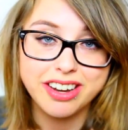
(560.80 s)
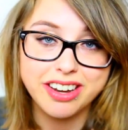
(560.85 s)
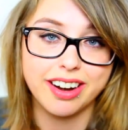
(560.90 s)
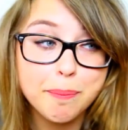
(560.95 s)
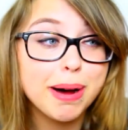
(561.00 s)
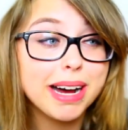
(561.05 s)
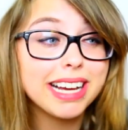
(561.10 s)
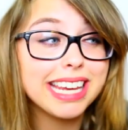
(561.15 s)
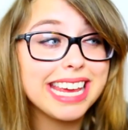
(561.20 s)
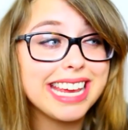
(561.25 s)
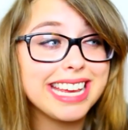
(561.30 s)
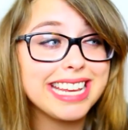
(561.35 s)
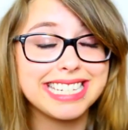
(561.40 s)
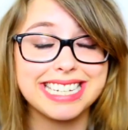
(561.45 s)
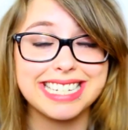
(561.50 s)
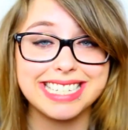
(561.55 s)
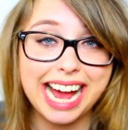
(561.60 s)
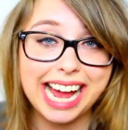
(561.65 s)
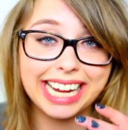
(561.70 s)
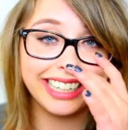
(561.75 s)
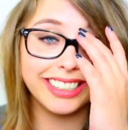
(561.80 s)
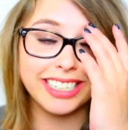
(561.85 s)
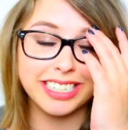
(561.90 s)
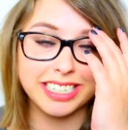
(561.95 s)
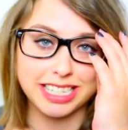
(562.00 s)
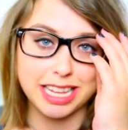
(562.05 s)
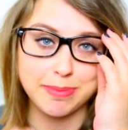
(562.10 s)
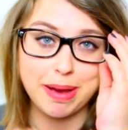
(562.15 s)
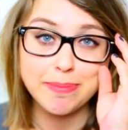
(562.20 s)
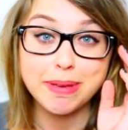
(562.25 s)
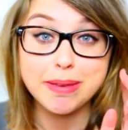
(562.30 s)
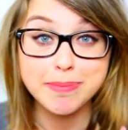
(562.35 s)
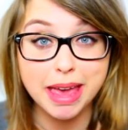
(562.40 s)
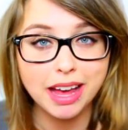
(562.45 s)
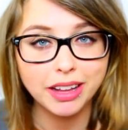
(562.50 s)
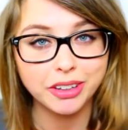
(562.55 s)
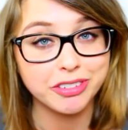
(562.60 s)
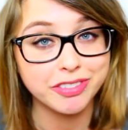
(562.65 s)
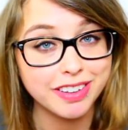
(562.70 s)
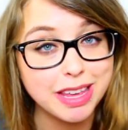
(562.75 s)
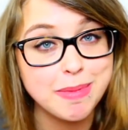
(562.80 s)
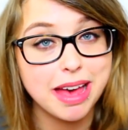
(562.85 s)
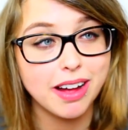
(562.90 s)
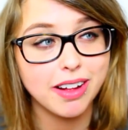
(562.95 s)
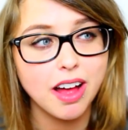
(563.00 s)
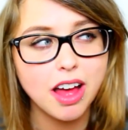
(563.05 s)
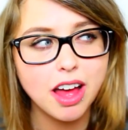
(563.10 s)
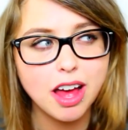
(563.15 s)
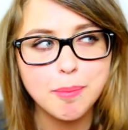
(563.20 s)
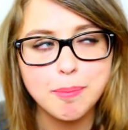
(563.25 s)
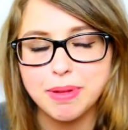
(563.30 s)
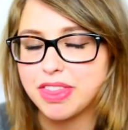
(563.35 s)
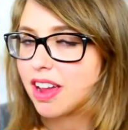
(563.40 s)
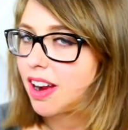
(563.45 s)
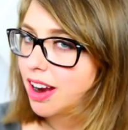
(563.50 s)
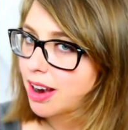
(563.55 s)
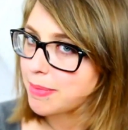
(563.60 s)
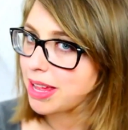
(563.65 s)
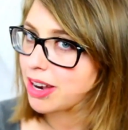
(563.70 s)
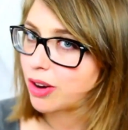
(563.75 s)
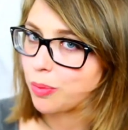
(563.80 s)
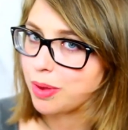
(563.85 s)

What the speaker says: Monkeys and tigers, they might be male or female, but they aren't men or